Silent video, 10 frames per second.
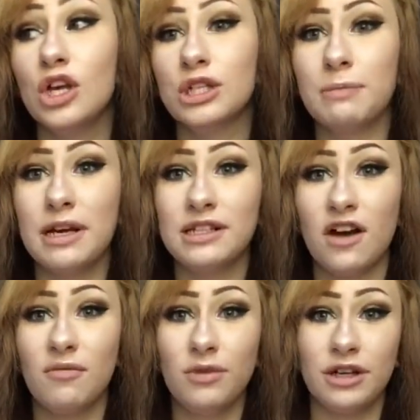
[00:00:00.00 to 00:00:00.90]
So my
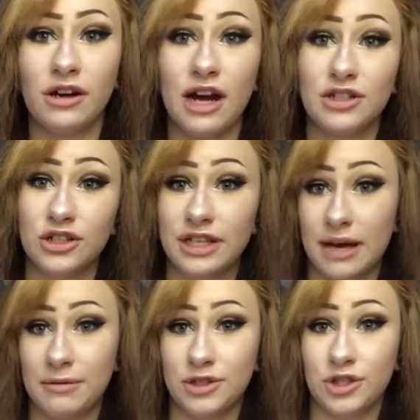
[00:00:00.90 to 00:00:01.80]
sophomore year, I took
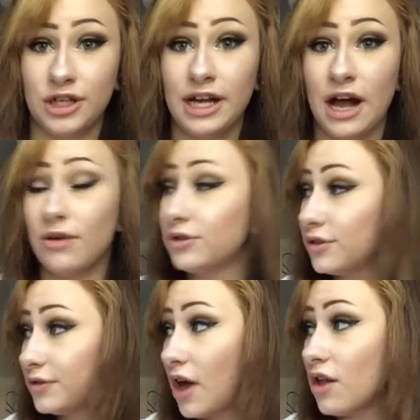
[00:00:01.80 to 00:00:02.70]
chemistry. I don't
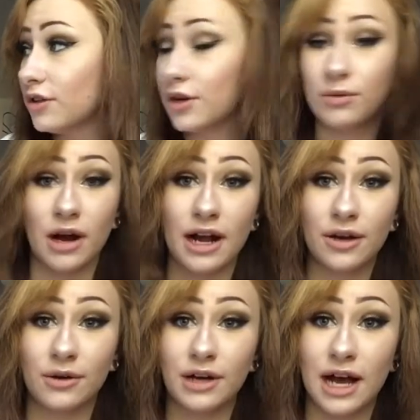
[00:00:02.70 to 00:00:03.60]
know if y'all know where I
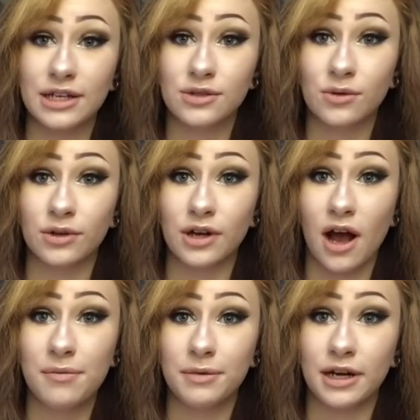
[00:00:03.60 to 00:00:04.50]
go to high school or
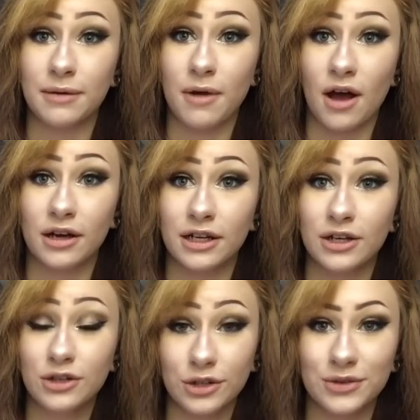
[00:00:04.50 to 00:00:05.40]
not, but I'm not going to
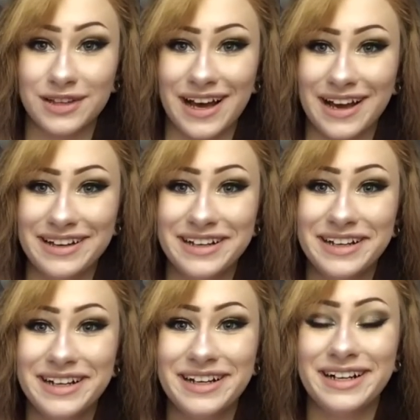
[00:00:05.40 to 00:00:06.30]
include that.
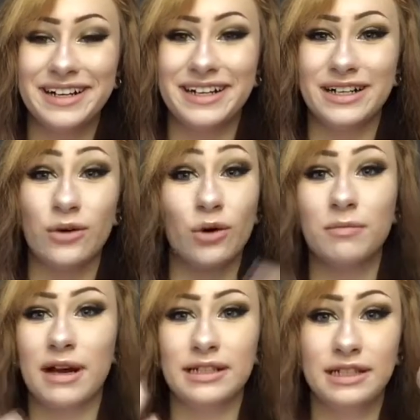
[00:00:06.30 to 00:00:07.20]
Or
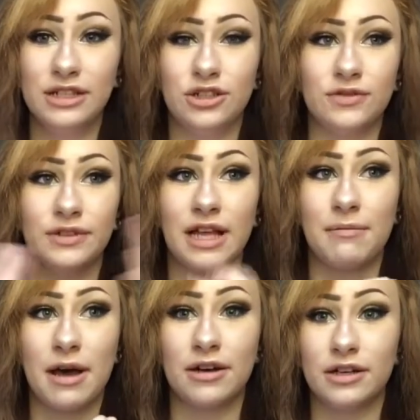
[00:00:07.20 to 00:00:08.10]
my teacher for
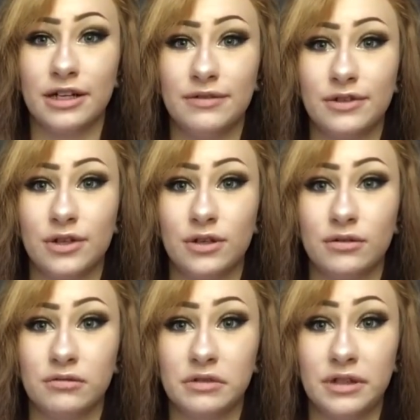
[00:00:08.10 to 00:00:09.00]
that matter, even
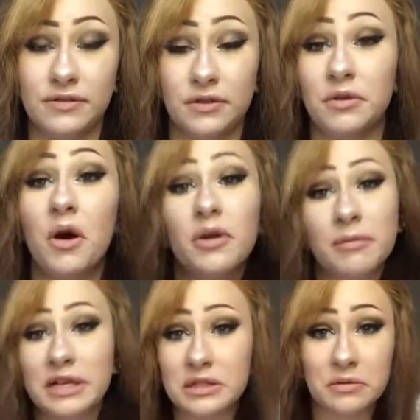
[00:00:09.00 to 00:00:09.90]
though if you go to
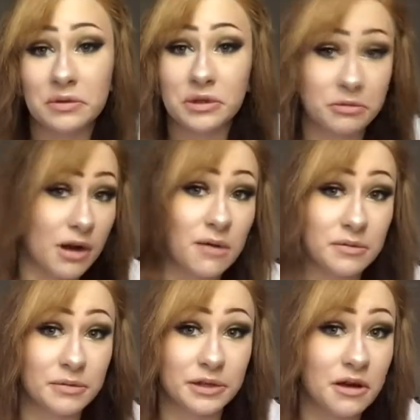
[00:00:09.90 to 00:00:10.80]
my school, you
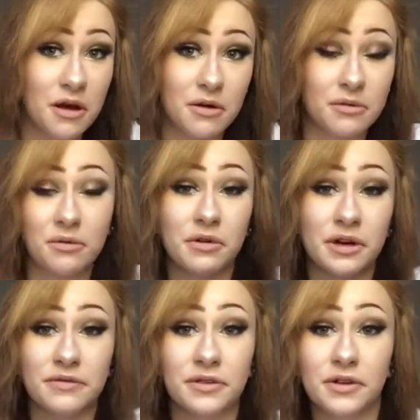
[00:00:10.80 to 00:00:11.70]
probably know, or
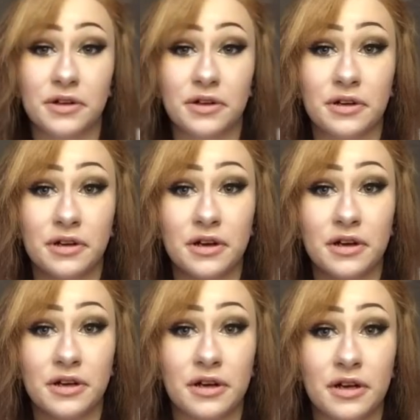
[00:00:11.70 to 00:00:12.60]
if you're
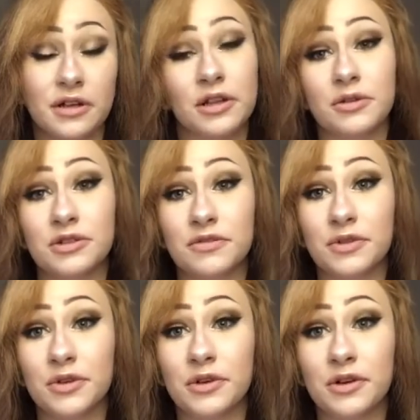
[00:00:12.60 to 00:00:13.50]
a closer
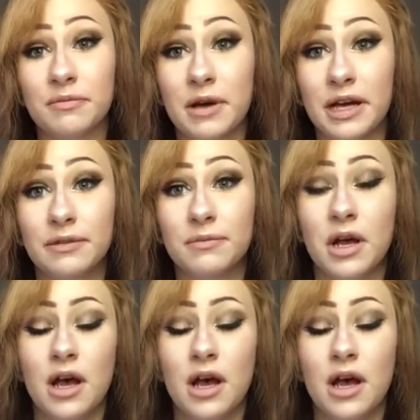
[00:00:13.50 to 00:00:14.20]
viewer of mine.